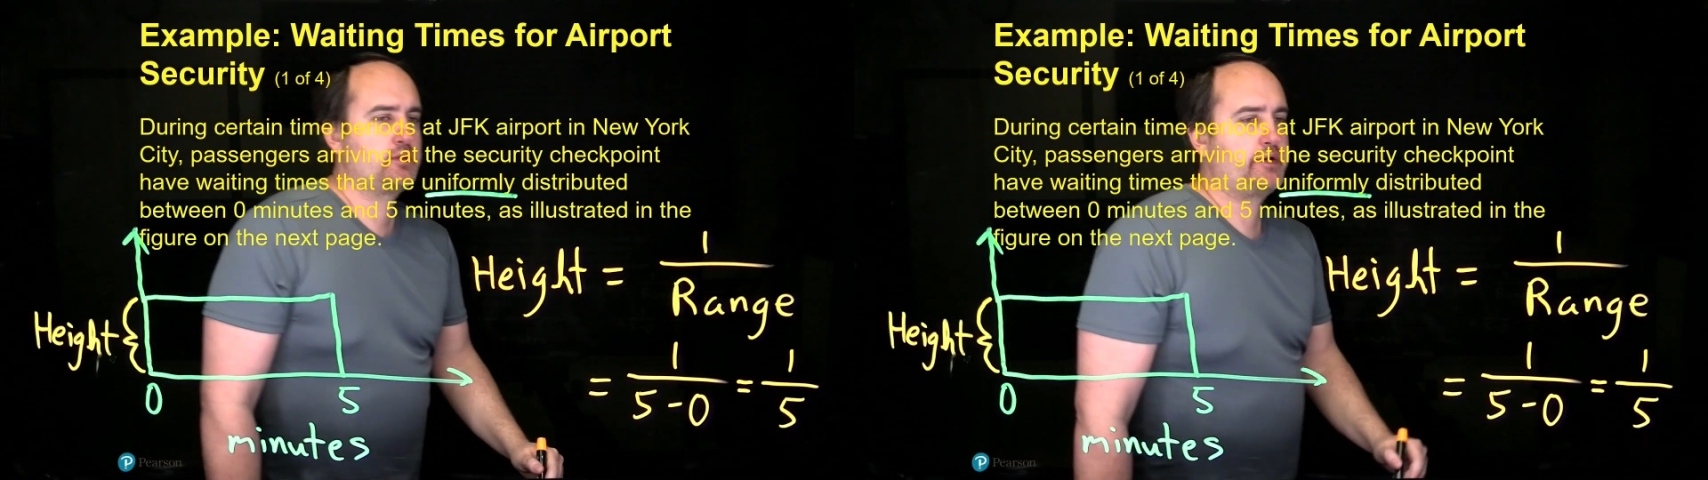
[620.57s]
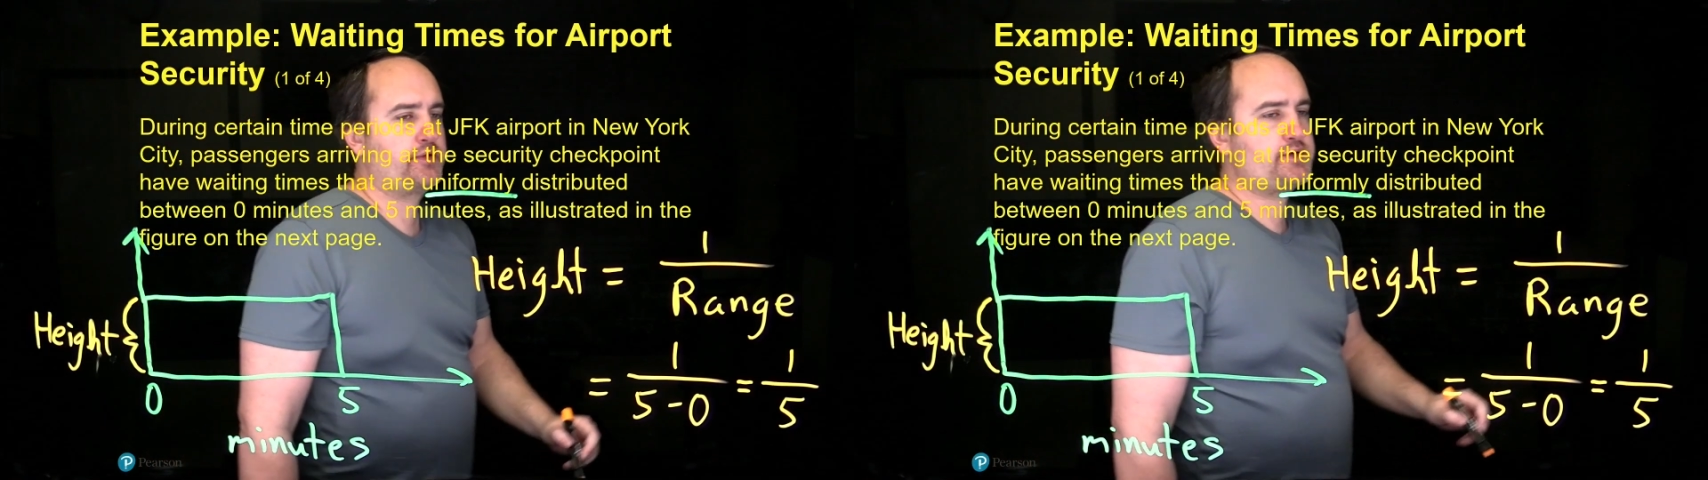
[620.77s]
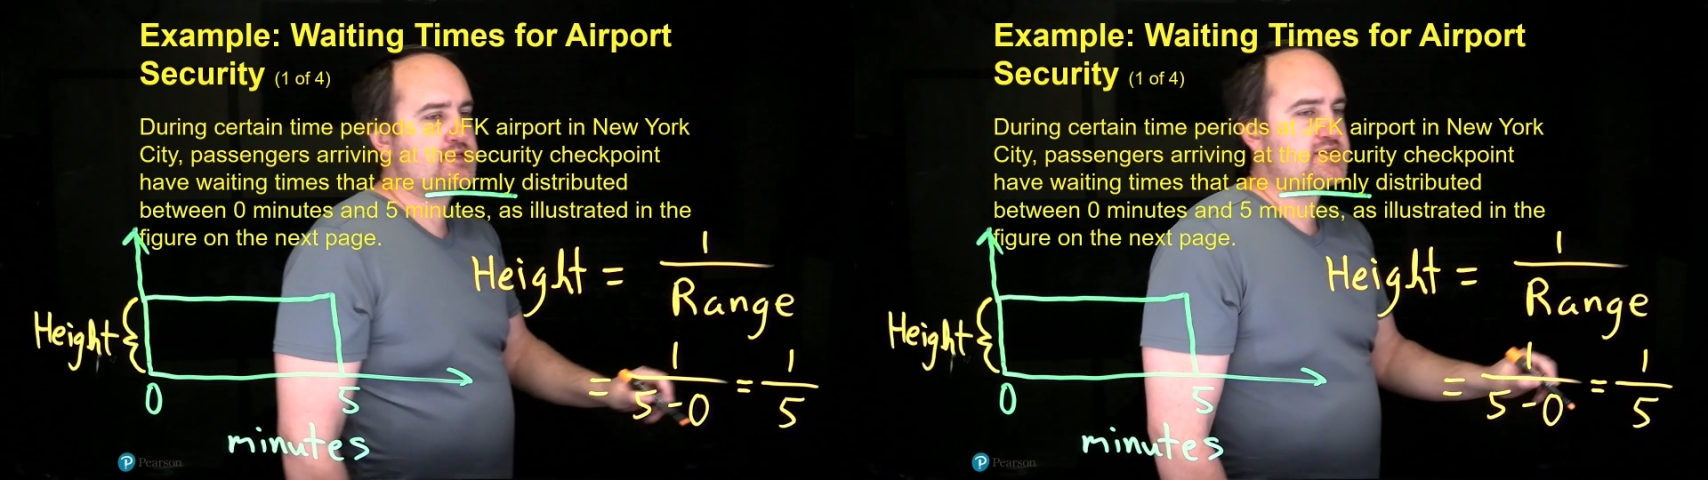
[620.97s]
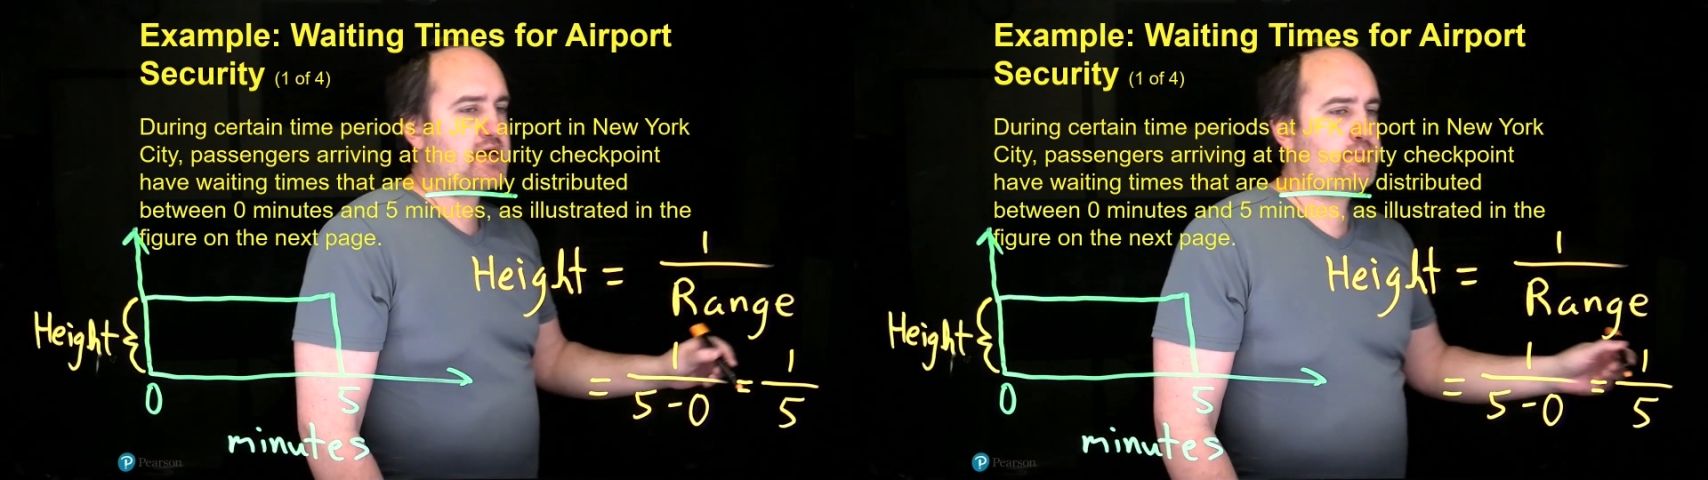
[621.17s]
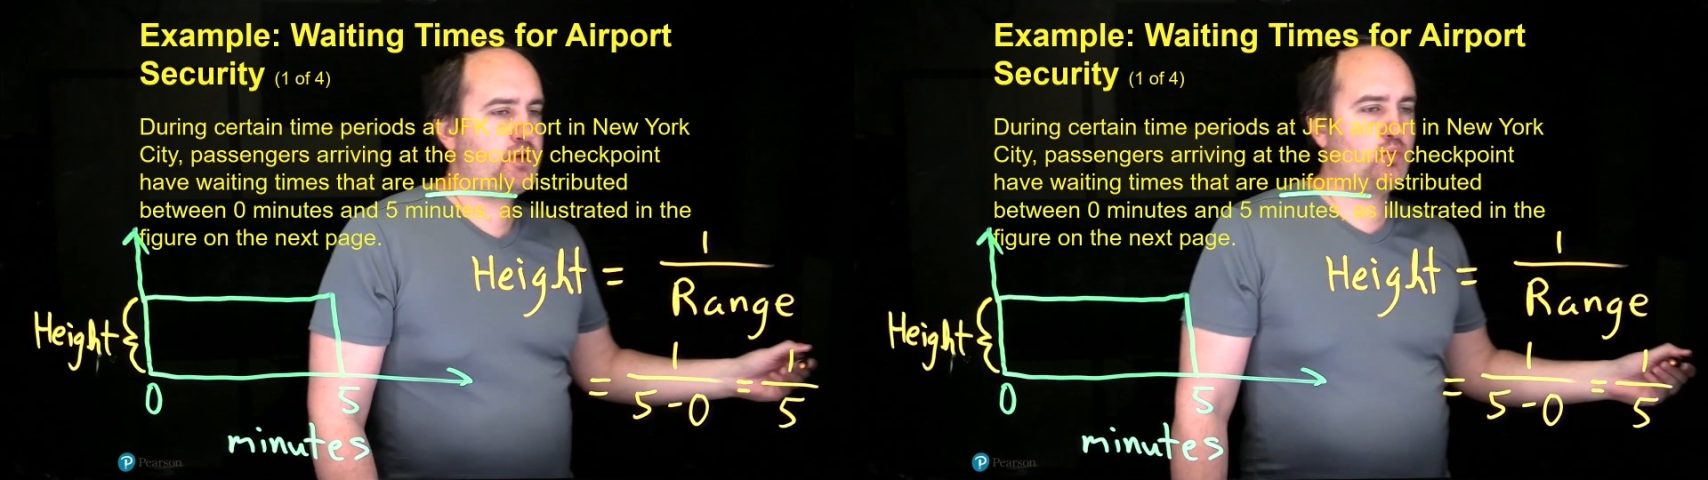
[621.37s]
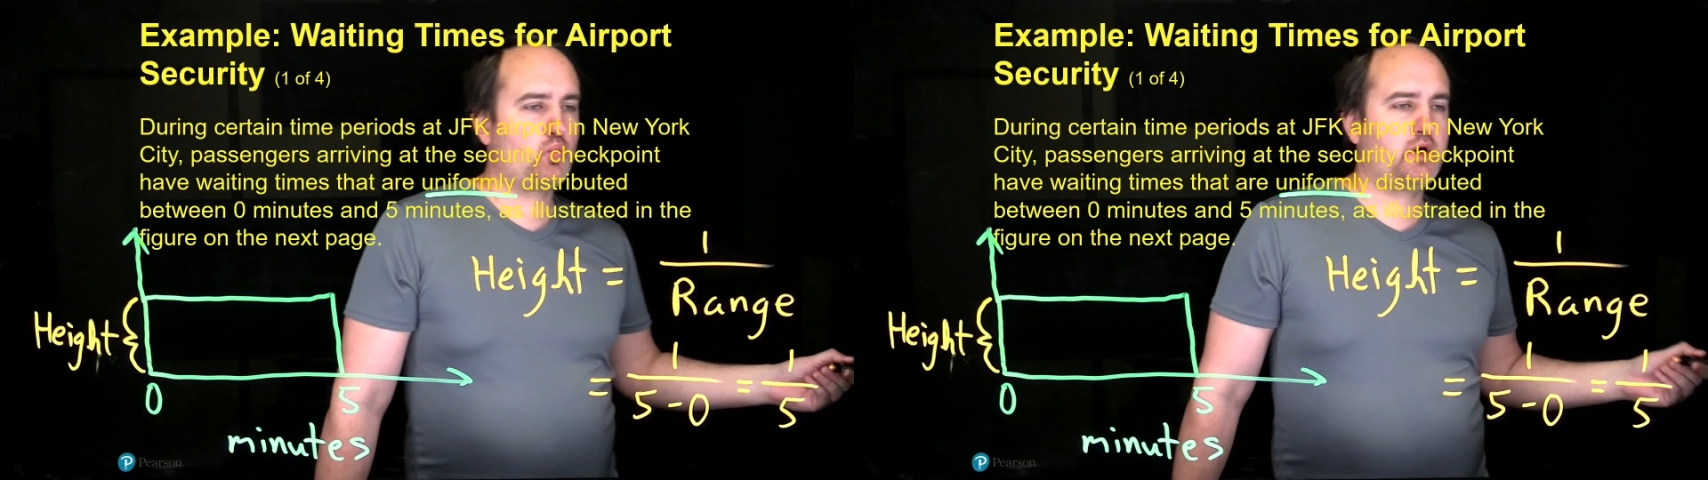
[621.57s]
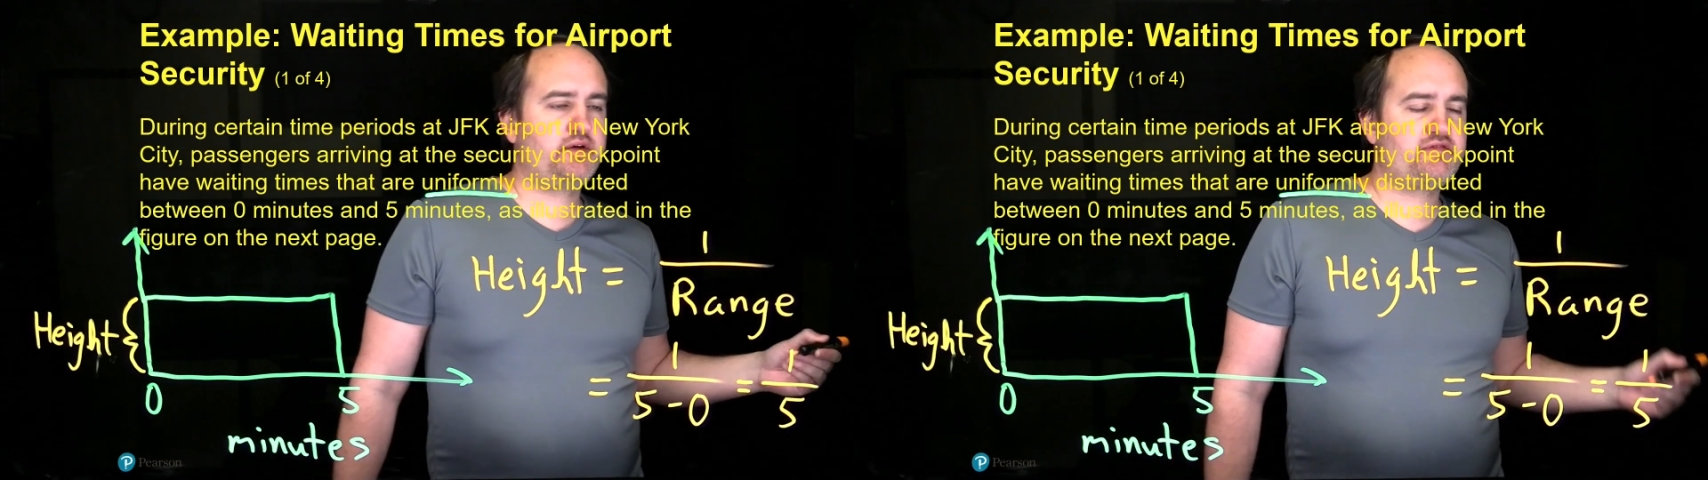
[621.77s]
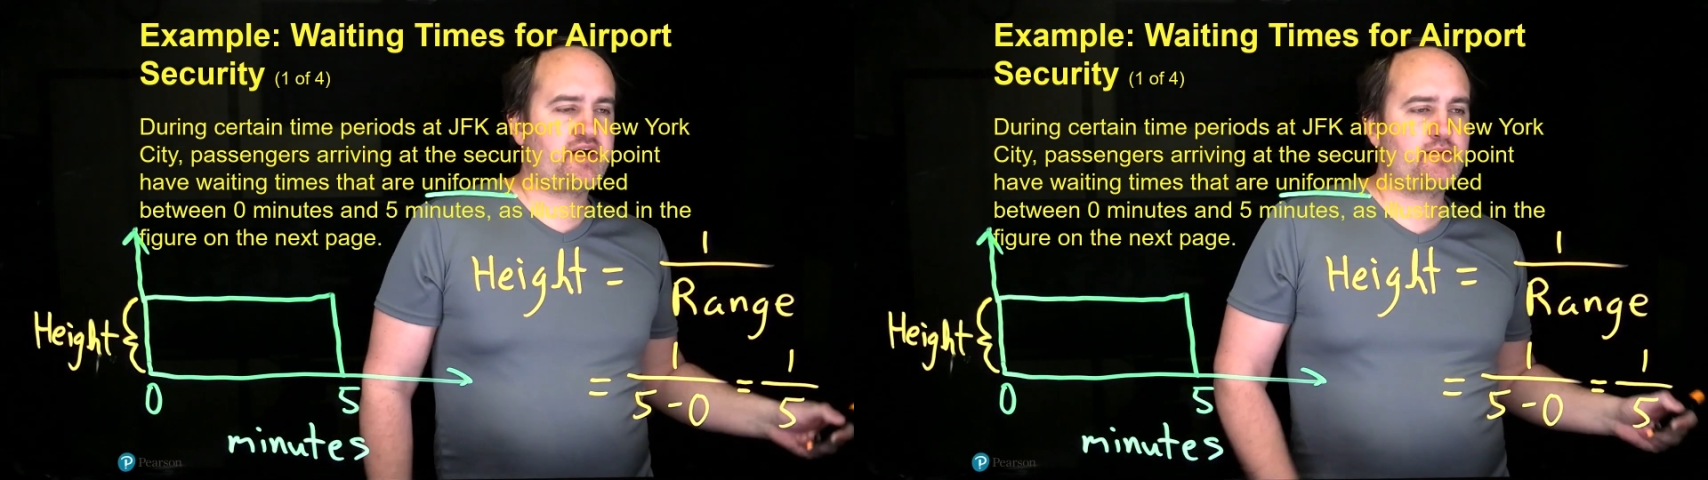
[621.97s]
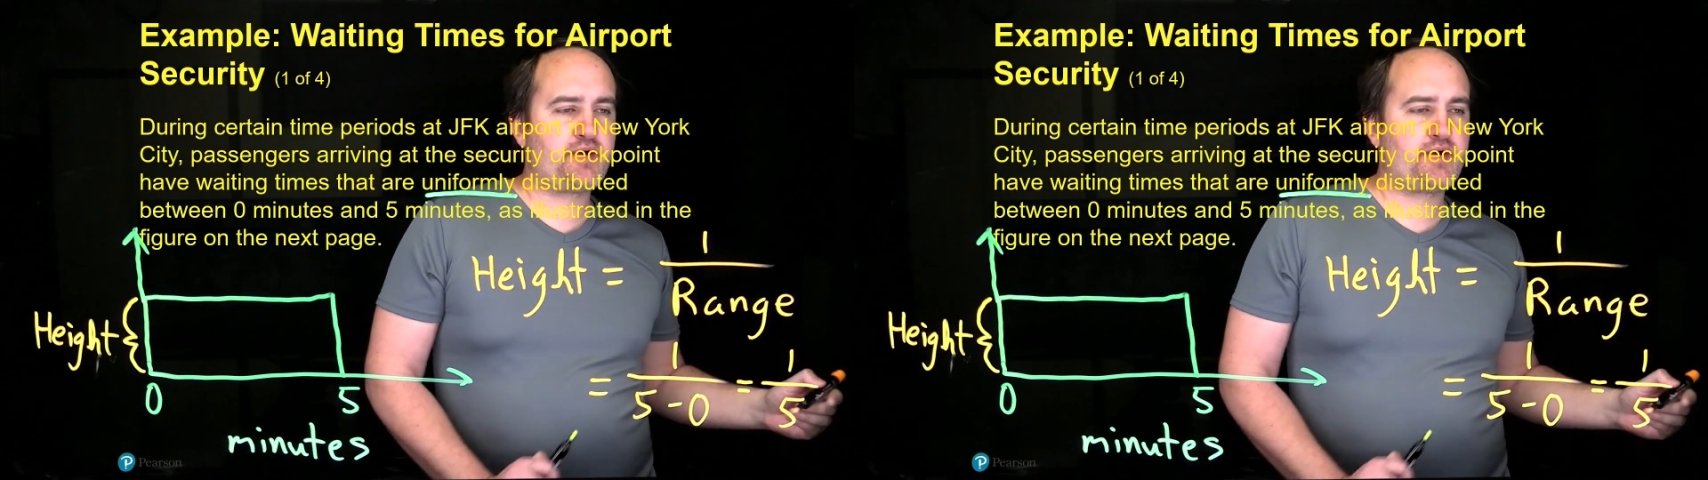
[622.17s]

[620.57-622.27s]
literally just type in 1 divided